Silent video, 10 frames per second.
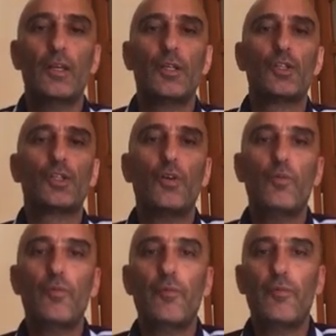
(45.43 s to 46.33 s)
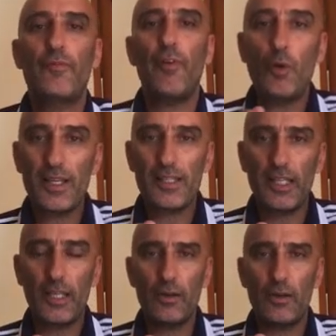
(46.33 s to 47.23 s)
So
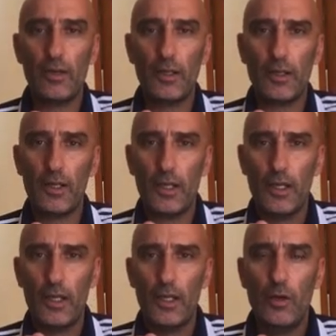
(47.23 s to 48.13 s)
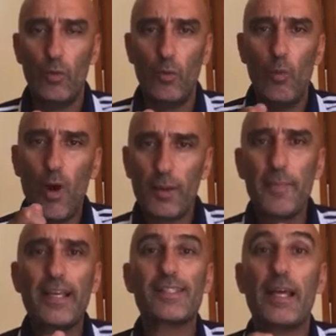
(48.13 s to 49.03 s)
focusing on what
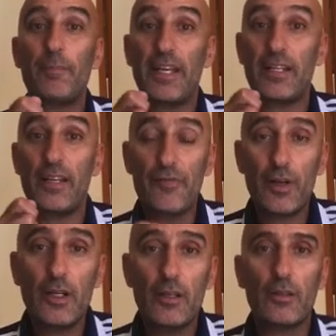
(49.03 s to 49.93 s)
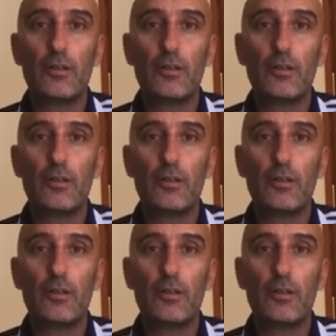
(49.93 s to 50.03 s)
makes that player different,